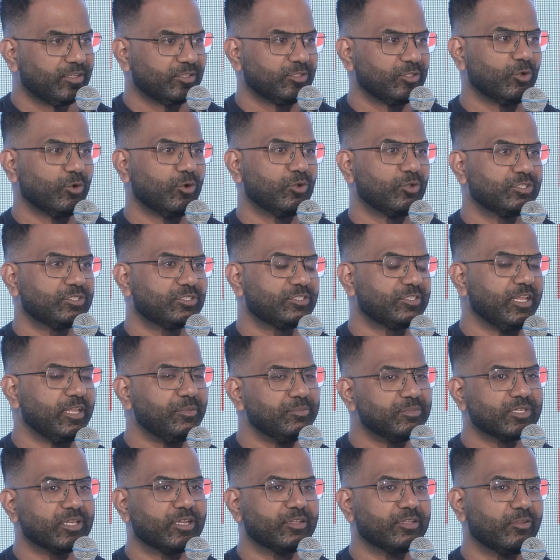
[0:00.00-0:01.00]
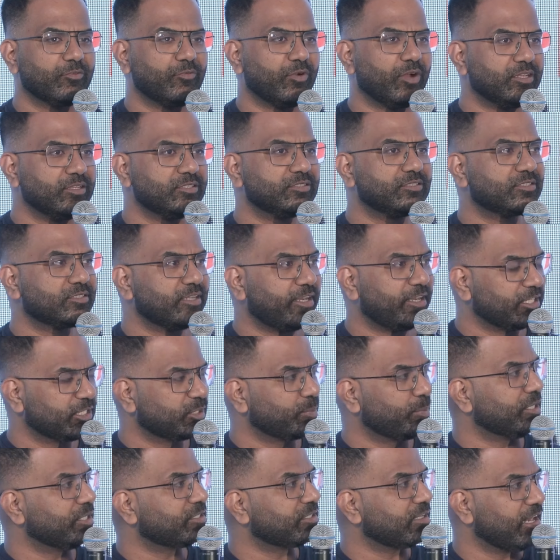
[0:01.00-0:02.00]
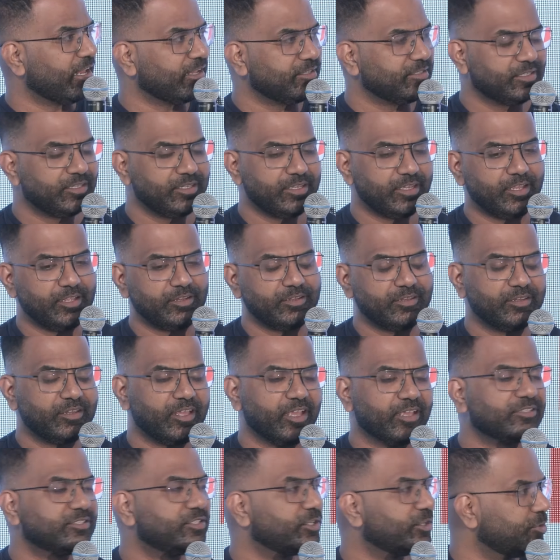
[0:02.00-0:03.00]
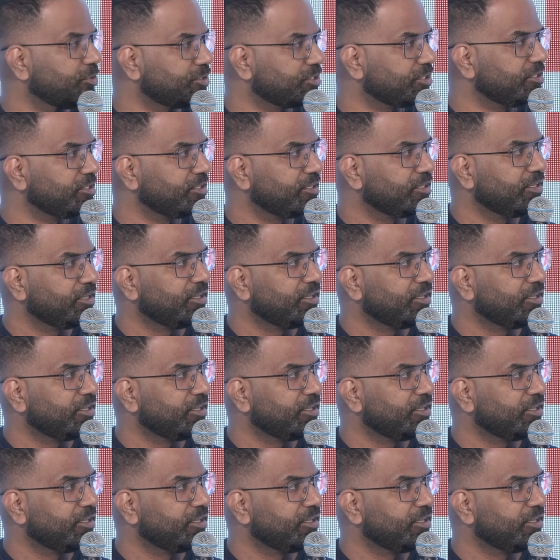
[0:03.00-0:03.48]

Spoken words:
those teams are the ones that are specializing in execution.